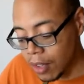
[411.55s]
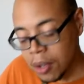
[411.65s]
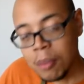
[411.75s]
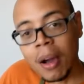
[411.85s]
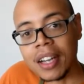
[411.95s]

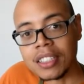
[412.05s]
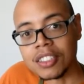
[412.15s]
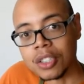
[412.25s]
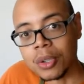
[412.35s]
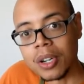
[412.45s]
You bite
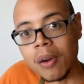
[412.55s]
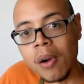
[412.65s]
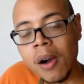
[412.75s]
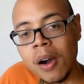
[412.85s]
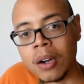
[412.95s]
into it,
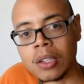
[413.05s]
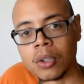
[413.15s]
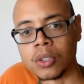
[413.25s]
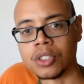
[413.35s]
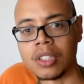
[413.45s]
of
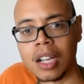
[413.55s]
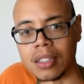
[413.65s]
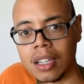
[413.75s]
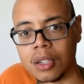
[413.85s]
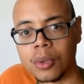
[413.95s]
course you got
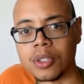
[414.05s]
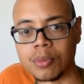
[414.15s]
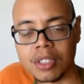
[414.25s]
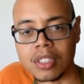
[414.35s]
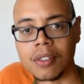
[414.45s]
that
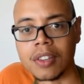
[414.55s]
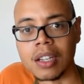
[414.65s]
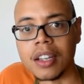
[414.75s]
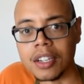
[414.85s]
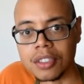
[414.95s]
crispness of the
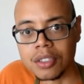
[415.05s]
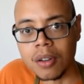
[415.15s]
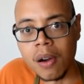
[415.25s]
lettuce,